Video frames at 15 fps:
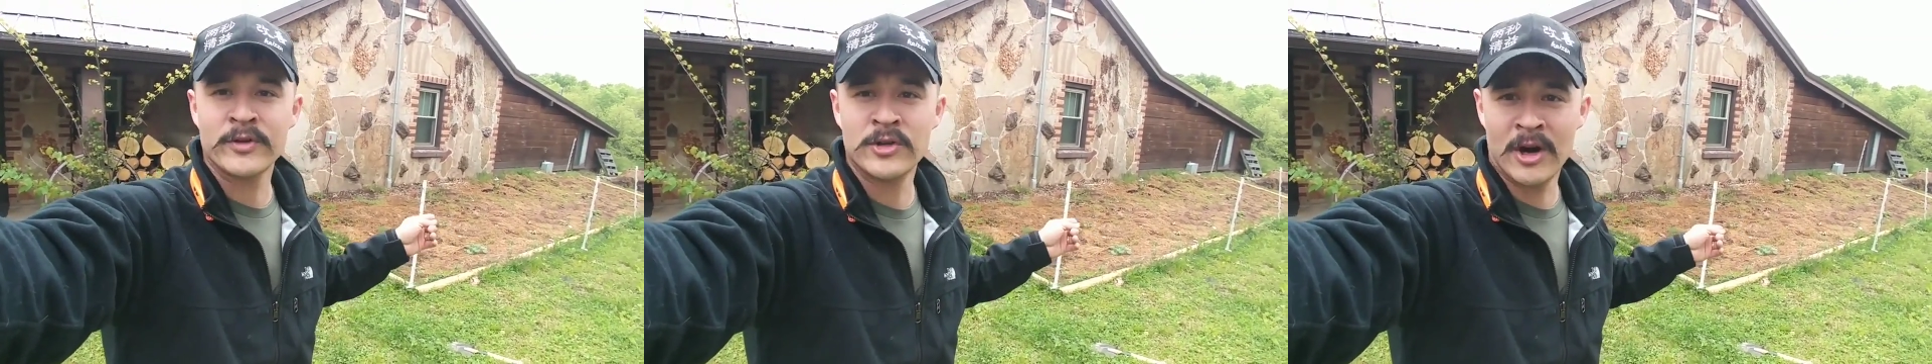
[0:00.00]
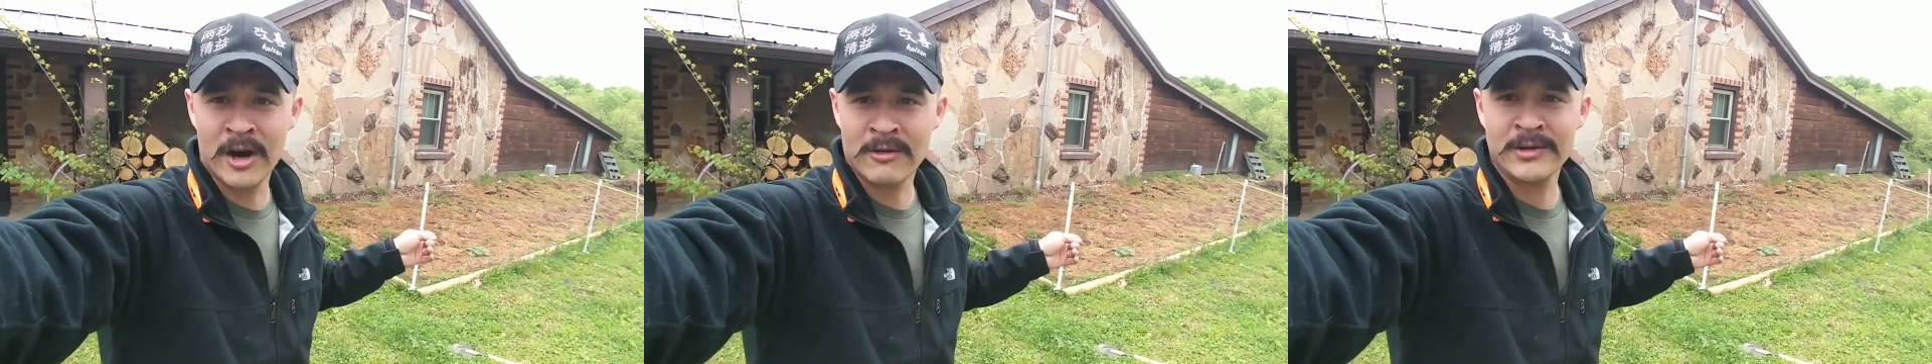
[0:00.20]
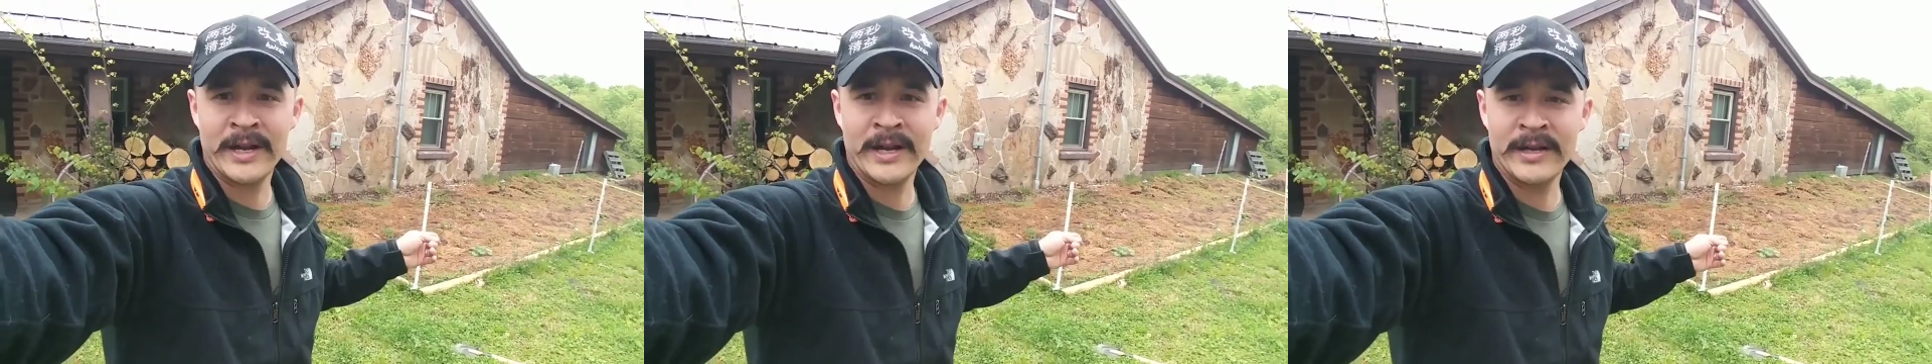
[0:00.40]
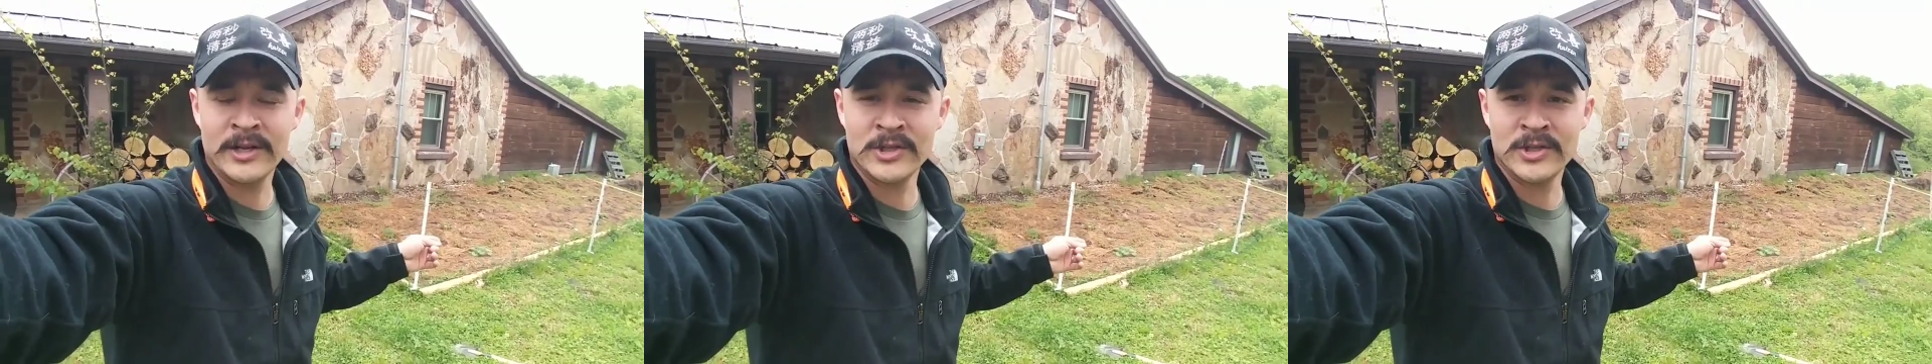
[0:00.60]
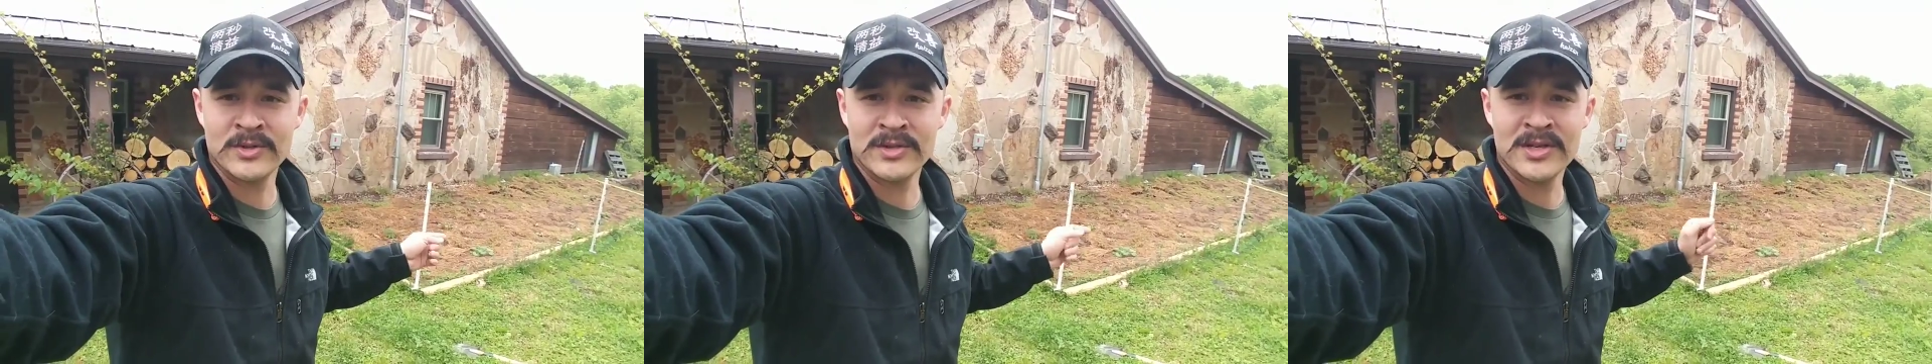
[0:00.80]
dog-related
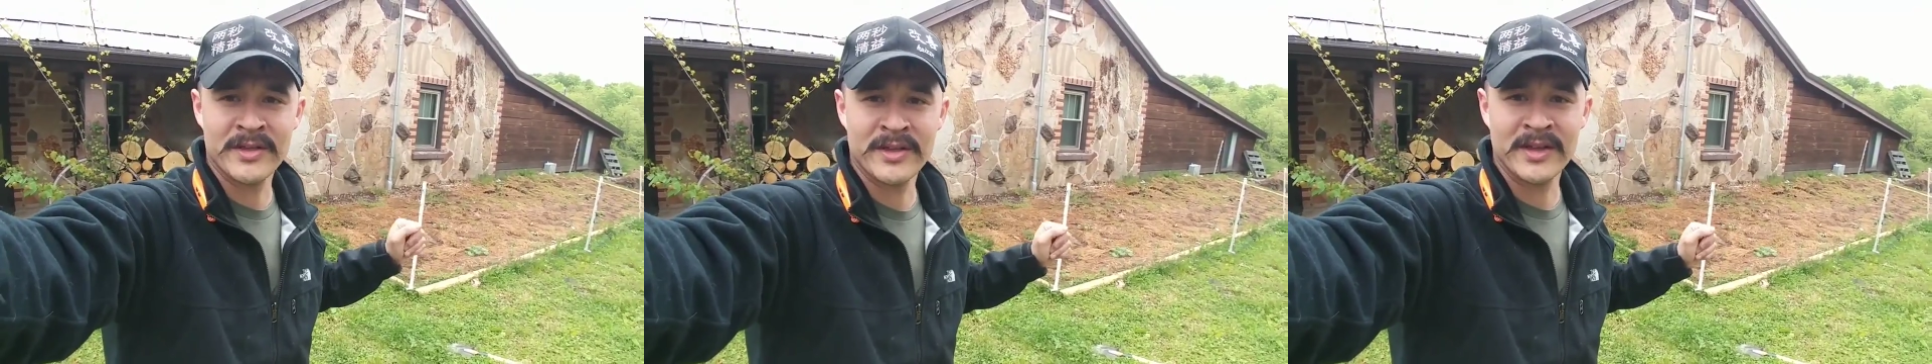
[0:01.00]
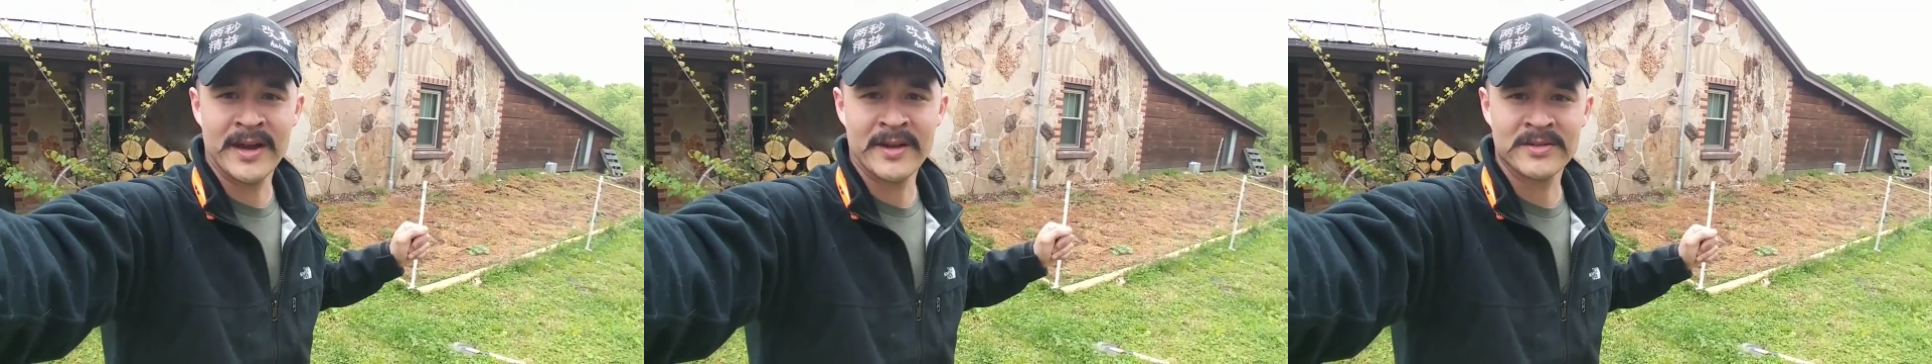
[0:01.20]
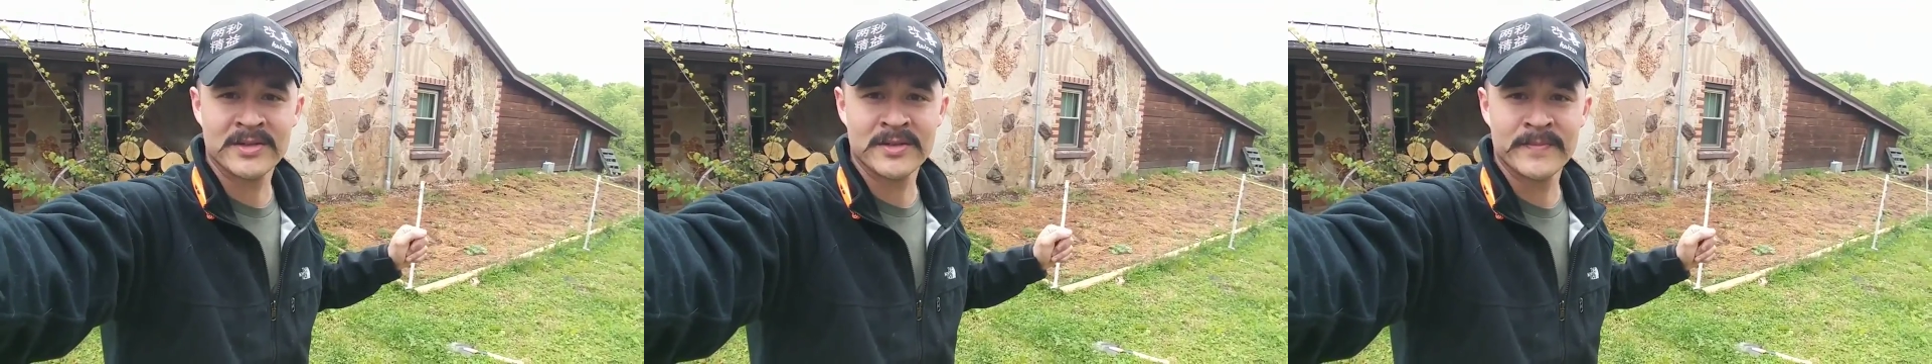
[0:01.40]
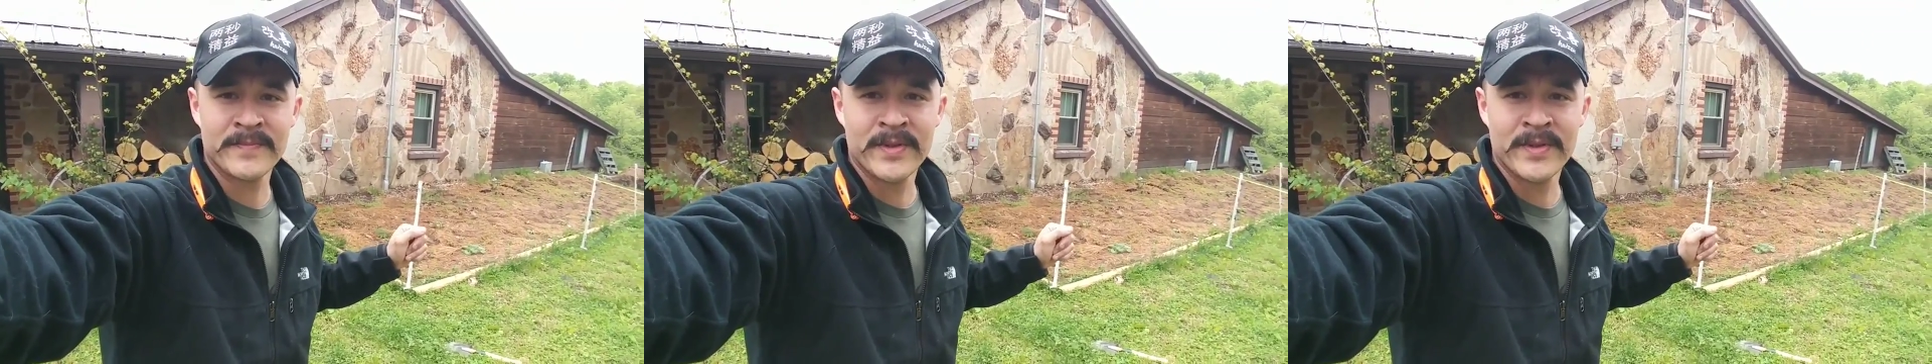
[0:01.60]
issues, nothing else.